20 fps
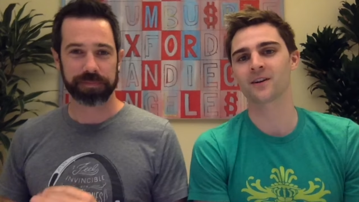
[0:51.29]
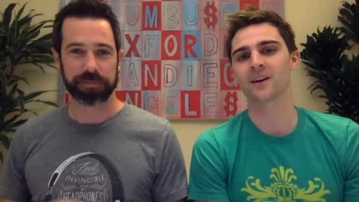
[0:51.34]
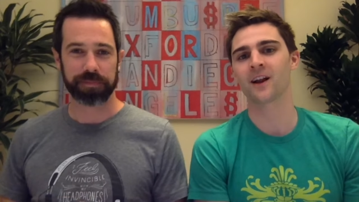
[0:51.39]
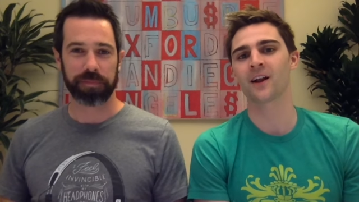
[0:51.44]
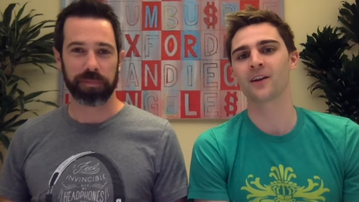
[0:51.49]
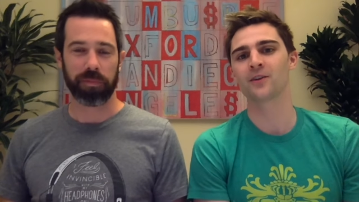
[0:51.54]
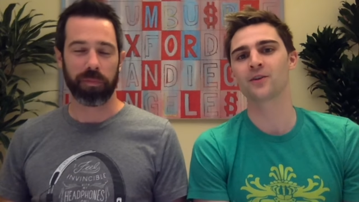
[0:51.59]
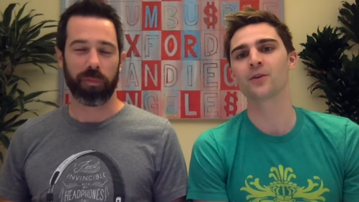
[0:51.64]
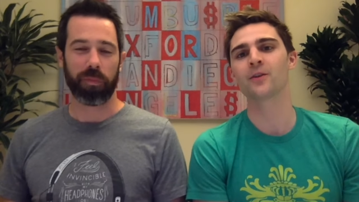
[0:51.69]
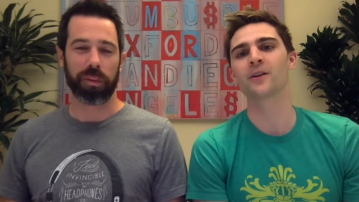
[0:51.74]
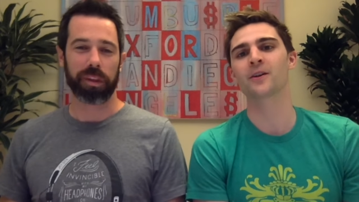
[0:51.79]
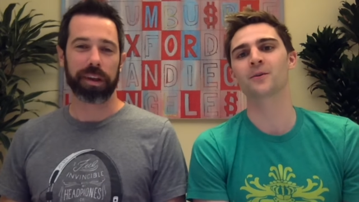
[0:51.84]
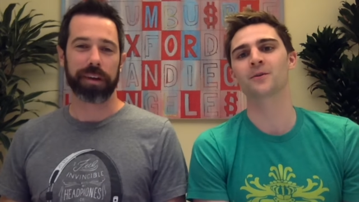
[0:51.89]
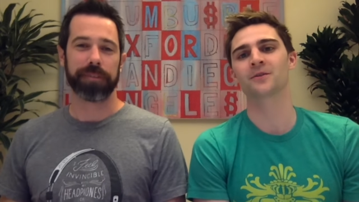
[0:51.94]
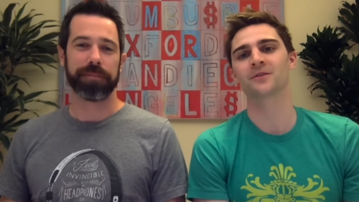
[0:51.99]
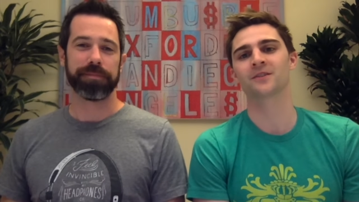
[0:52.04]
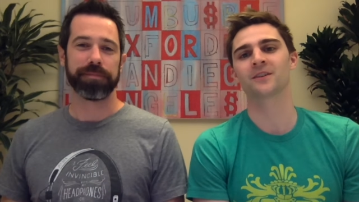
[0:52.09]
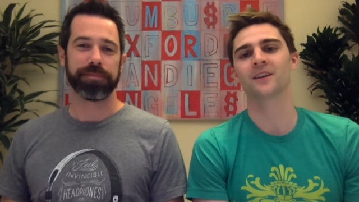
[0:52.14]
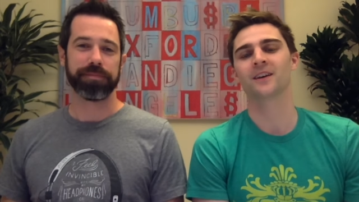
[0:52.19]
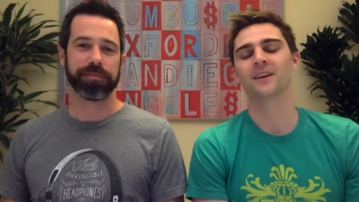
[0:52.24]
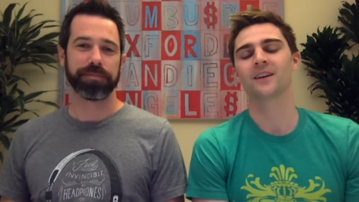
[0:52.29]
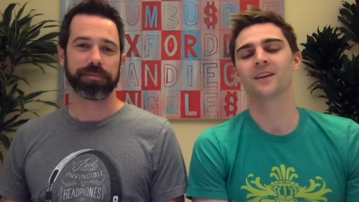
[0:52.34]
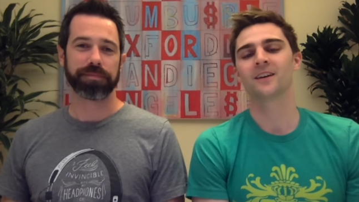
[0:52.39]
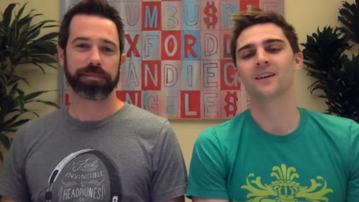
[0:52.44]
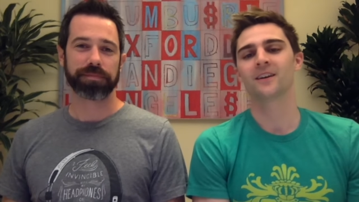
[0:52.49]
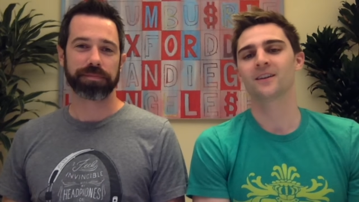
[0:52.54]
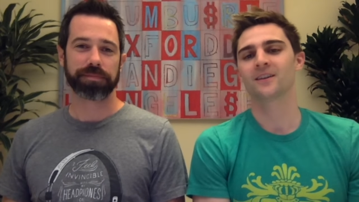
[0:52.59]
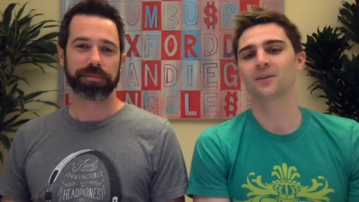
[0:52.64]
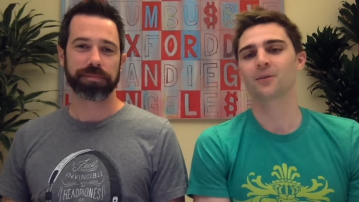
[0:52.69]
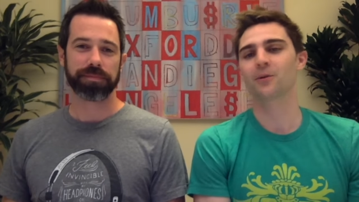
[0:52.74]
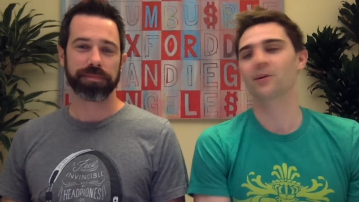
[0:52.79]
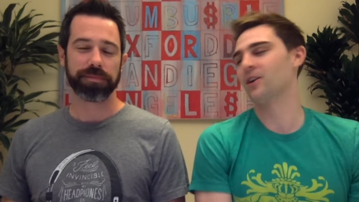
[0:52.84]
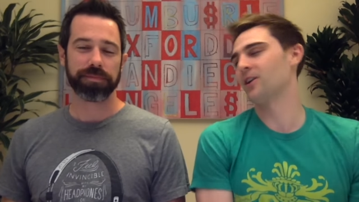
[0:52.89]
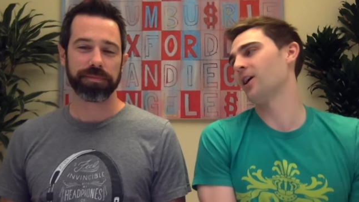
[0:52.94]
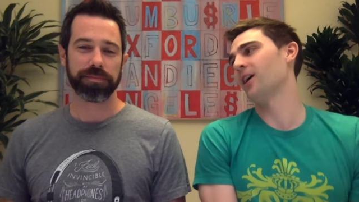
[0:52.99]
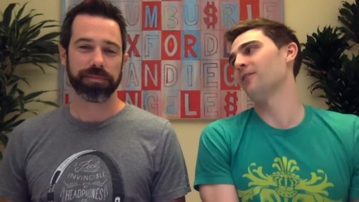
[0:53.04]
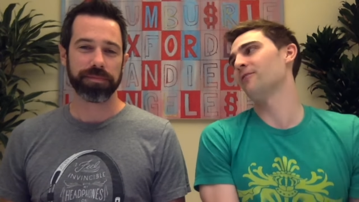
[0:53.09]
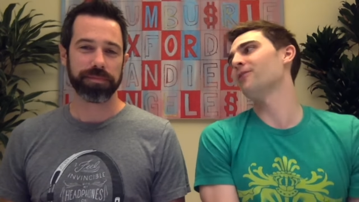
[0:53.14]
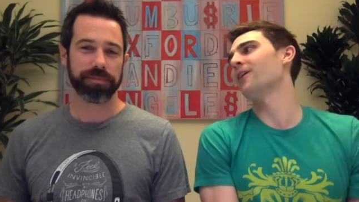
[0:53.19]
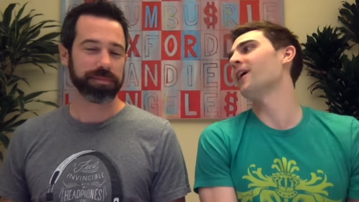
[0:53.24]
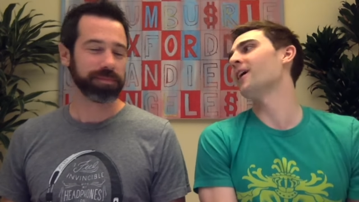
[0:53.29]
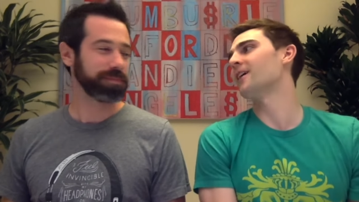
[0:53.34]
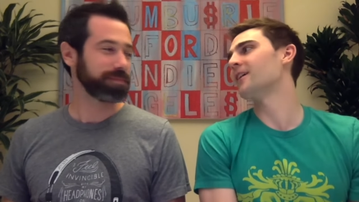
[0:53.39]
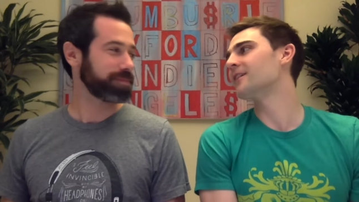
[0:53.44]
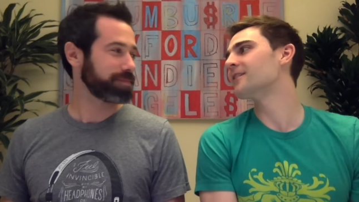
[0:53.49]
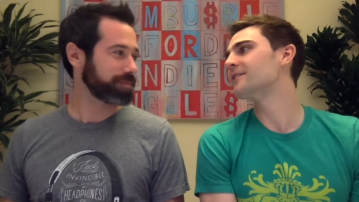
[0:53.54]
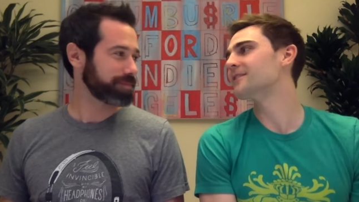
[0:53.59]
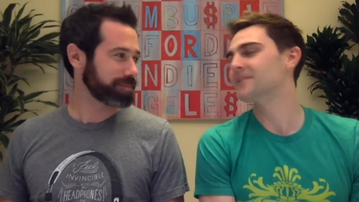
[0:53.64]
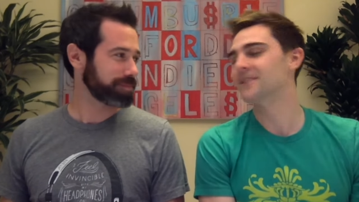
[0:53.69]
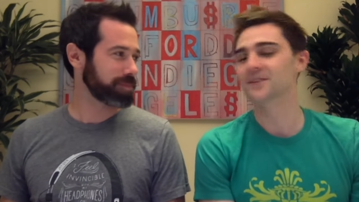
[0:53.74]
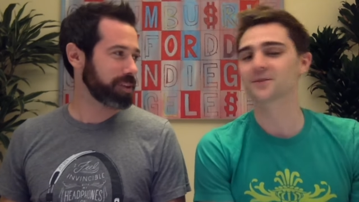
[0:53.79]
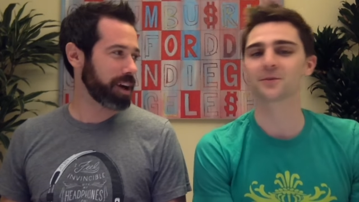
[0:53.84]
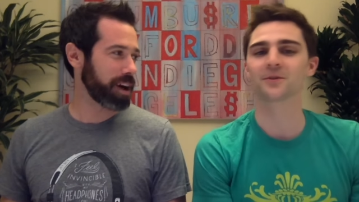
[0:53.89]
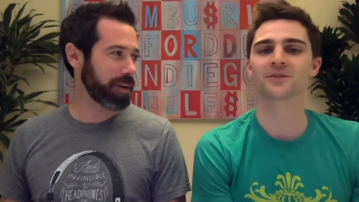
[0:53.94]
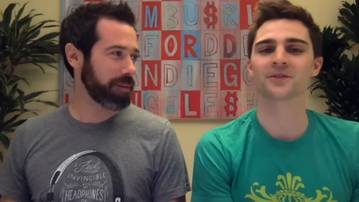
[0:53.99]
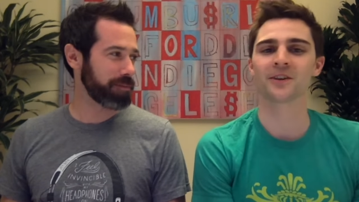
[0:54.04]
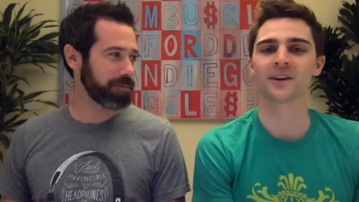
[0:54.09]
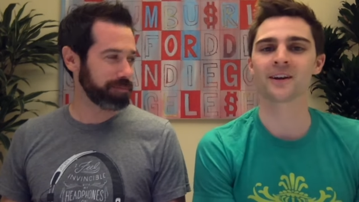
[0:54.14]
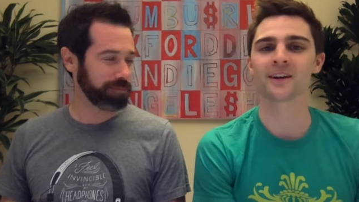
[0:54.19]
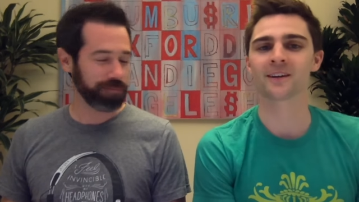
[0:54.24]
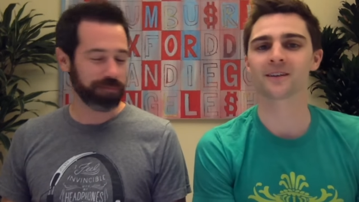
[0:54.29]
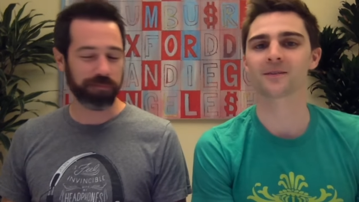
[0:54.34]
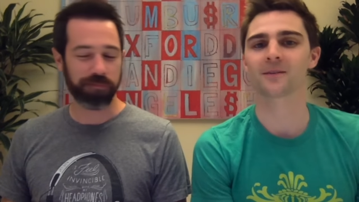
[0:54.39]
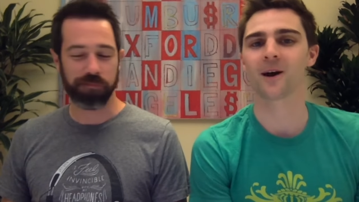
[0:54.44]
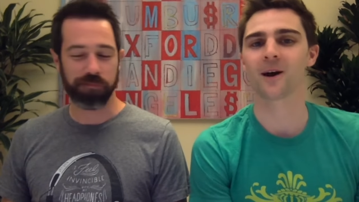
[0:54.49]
Speaker 1: and I knew that it was Twitter caught fire. This yeah. was like